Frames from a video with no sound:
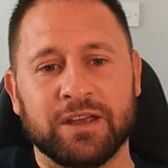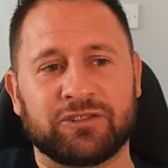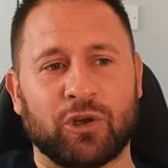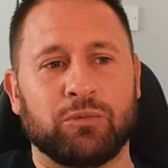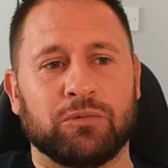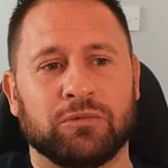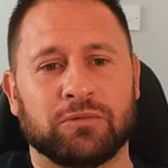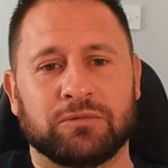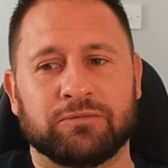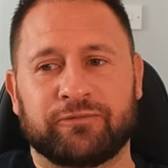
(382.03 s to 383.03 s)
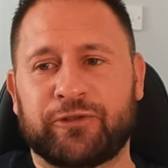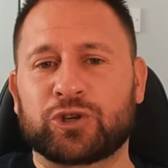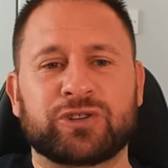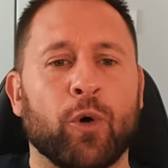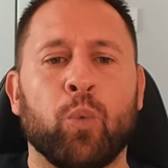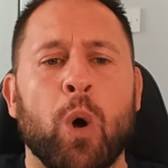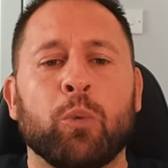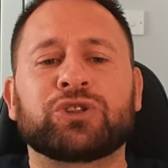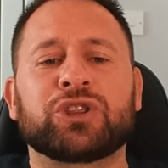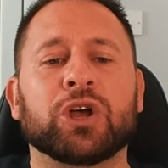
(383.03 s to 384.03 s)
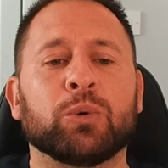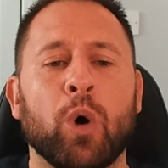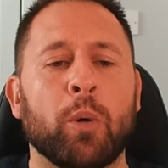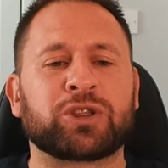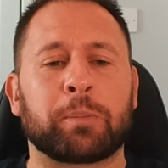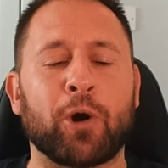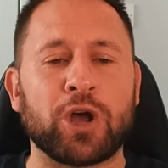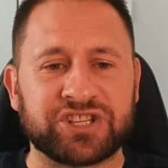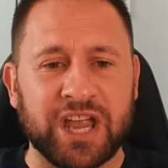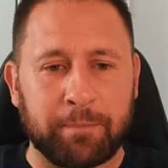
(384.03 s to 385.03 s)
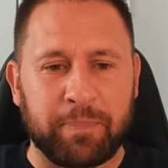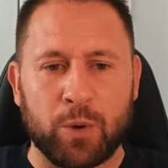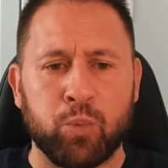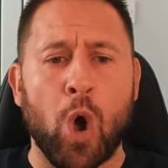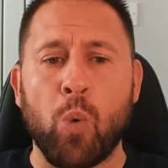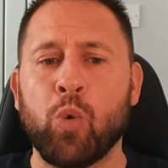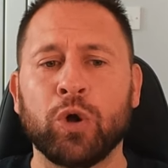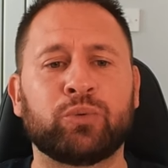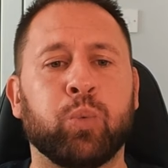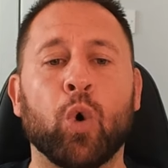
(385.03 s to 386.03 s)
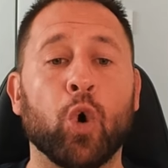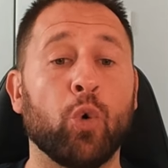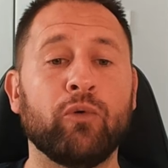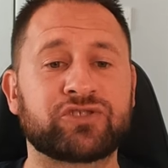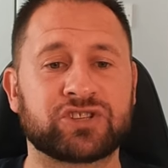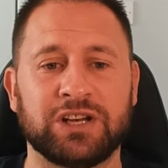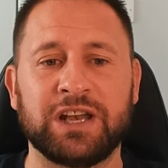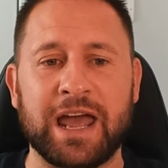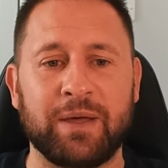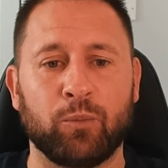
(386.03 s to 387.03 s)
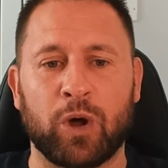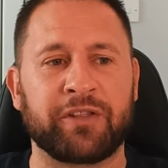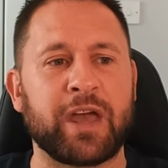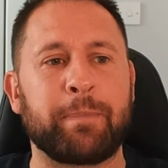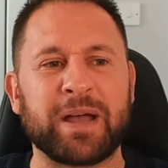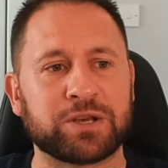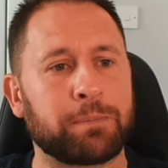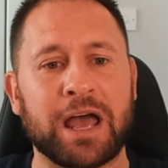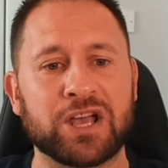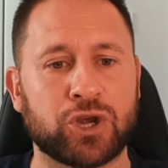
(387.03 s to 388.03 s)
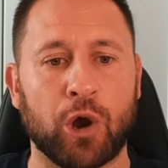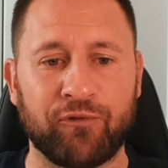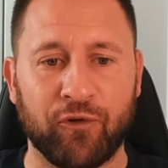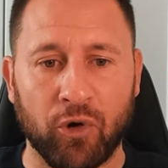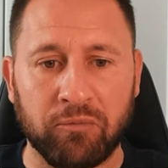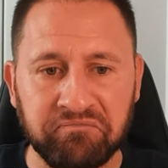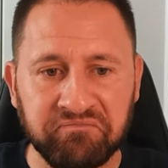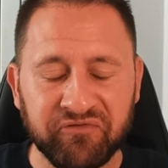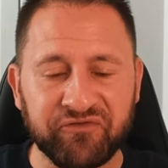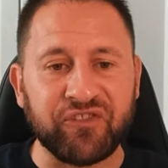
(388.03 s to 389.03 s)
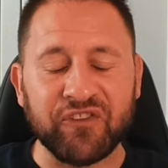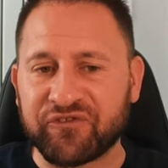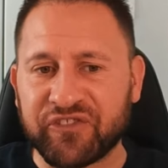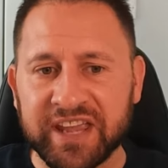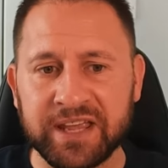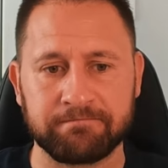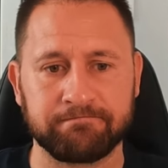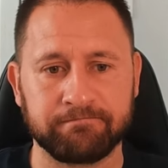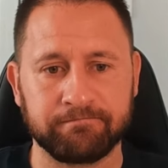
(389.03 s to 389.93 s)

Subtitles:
So, first of all, what would the price tag be? What would Wolves let one of their better players go for? 50?